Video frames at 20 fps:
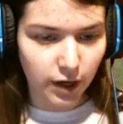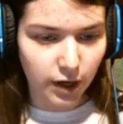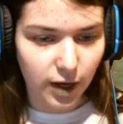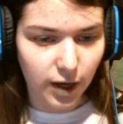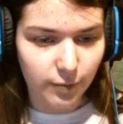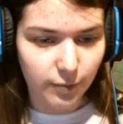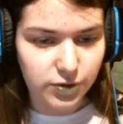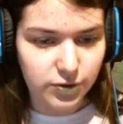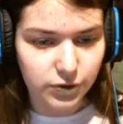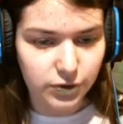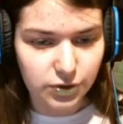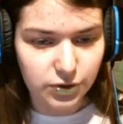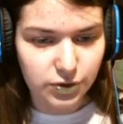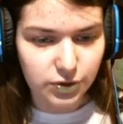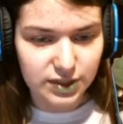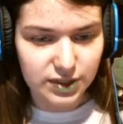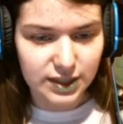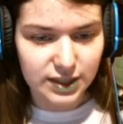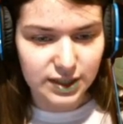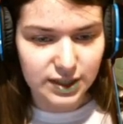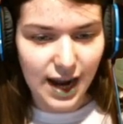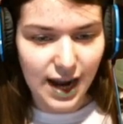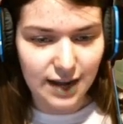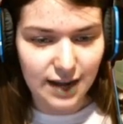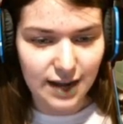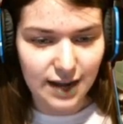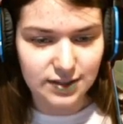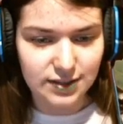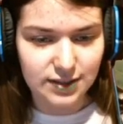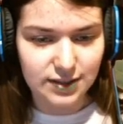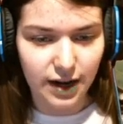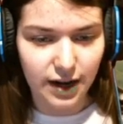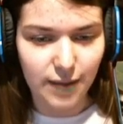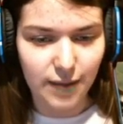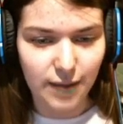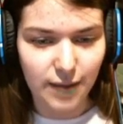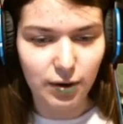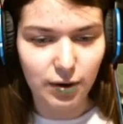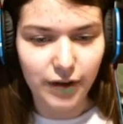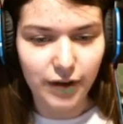This reduces the cast
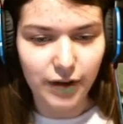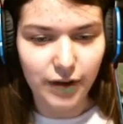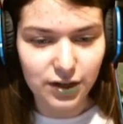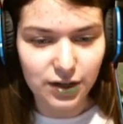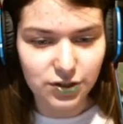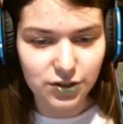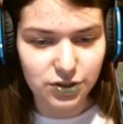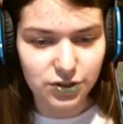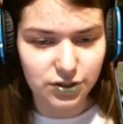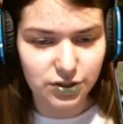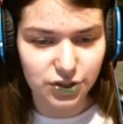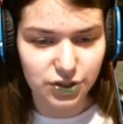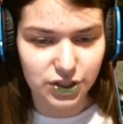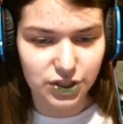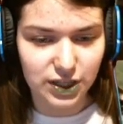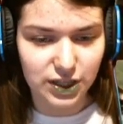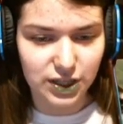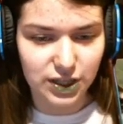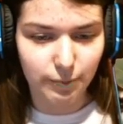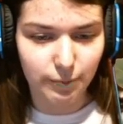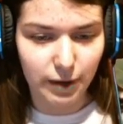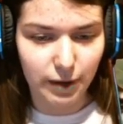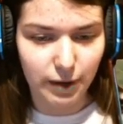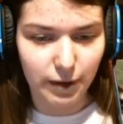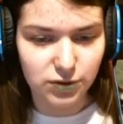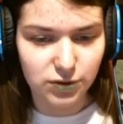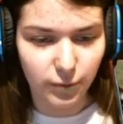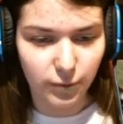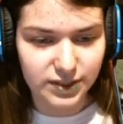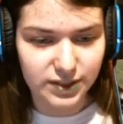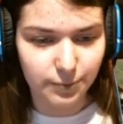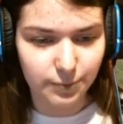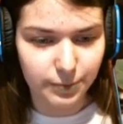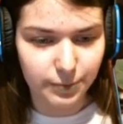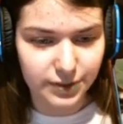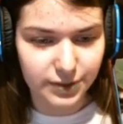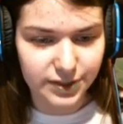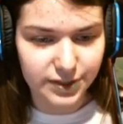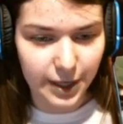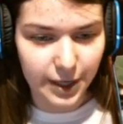time of Ice Shift by
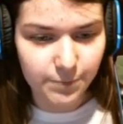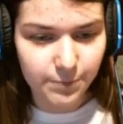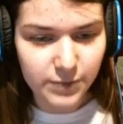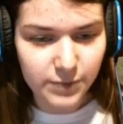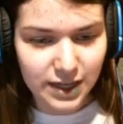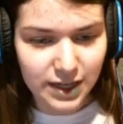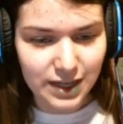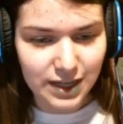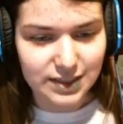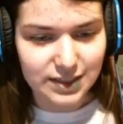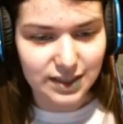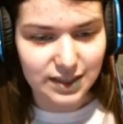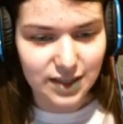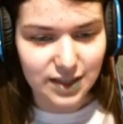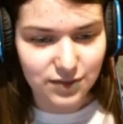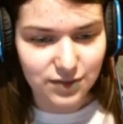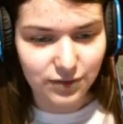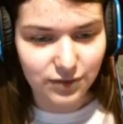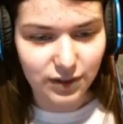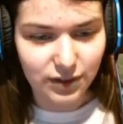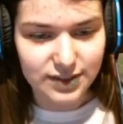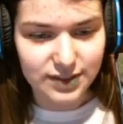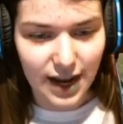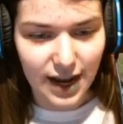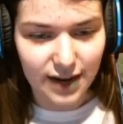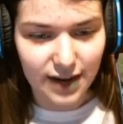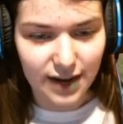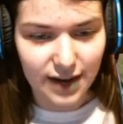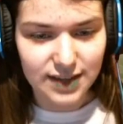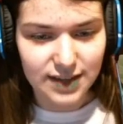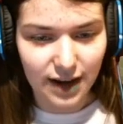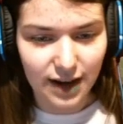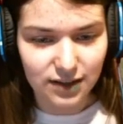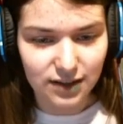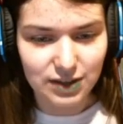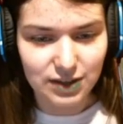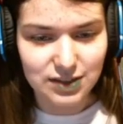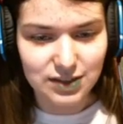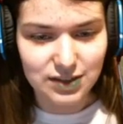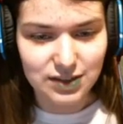20%. Successful attacks
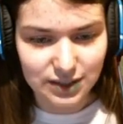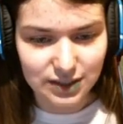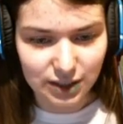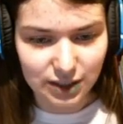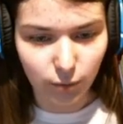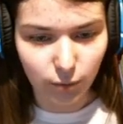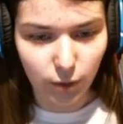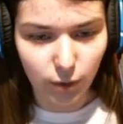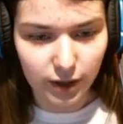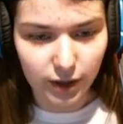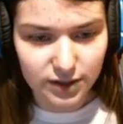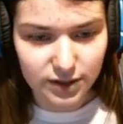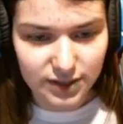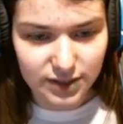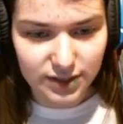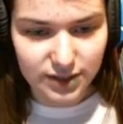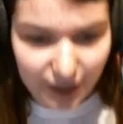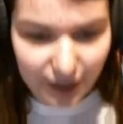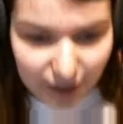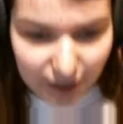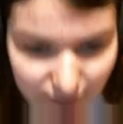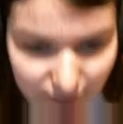activate Skill Waters and